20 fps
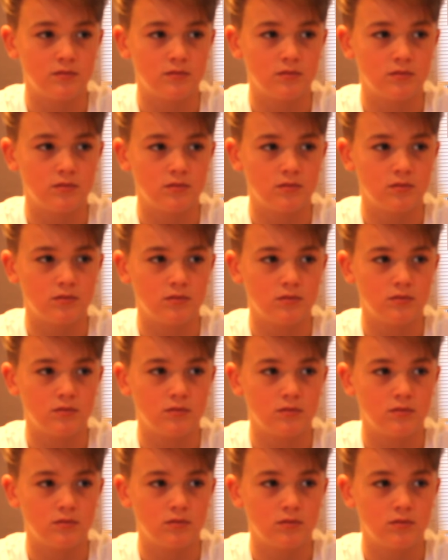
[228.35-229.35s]

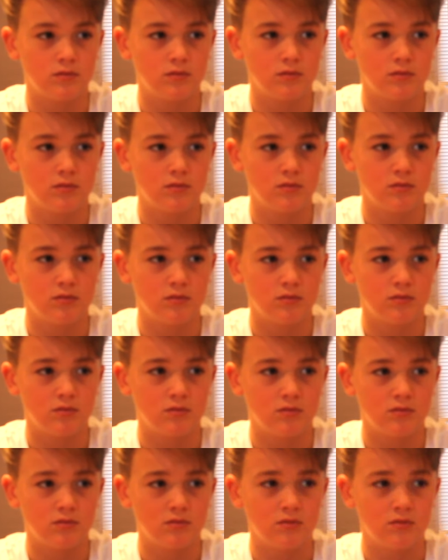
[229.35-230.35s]

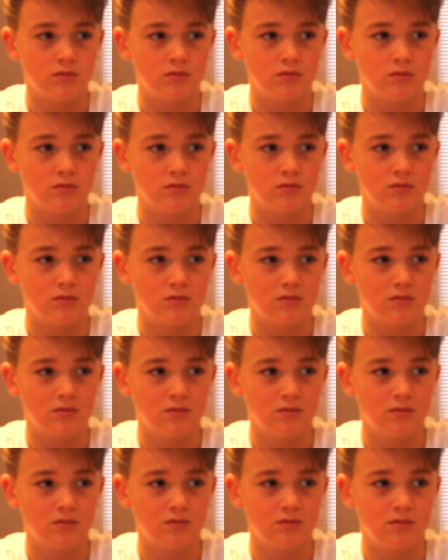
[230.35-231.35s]

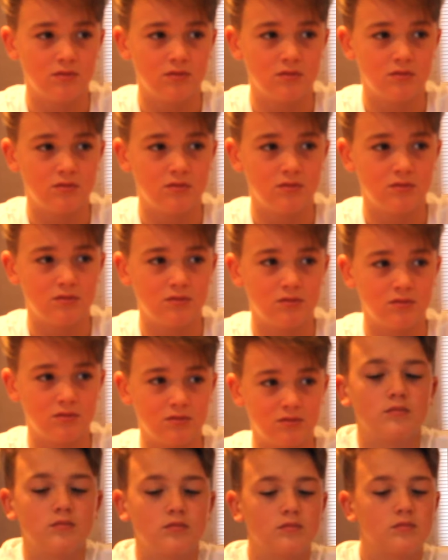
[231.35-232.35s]

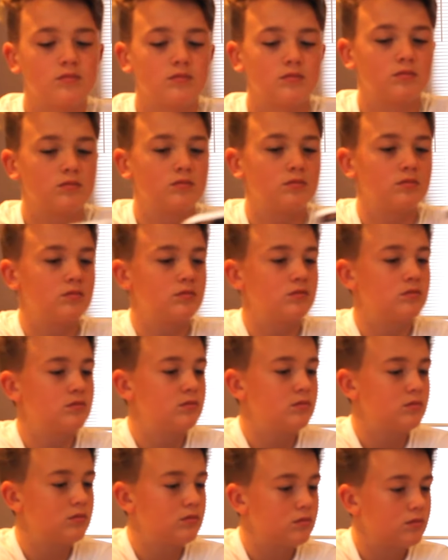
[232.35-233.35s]

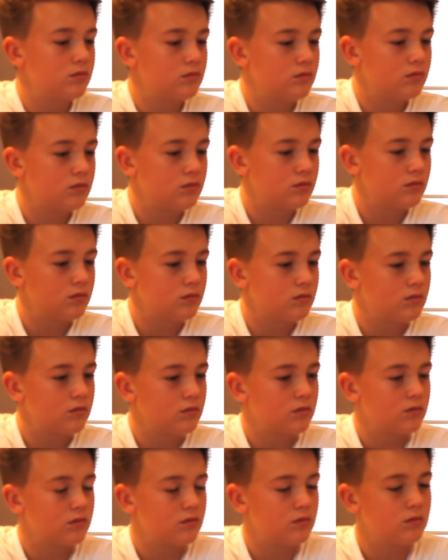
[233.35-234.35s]

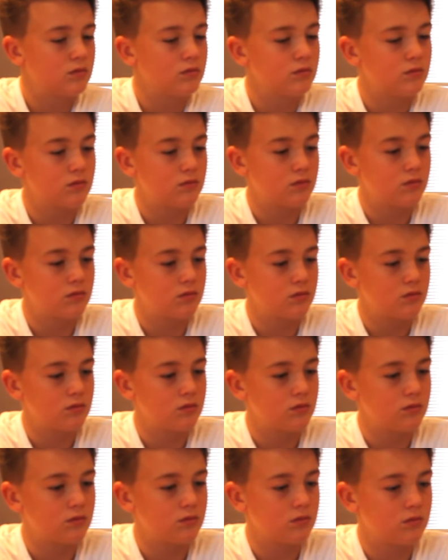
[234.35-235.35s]

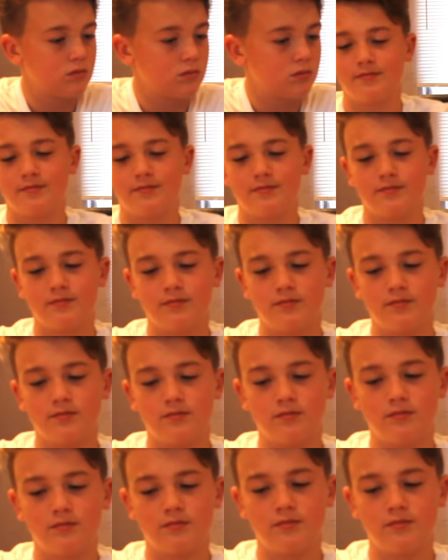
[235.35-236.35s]
This person isn't speaking.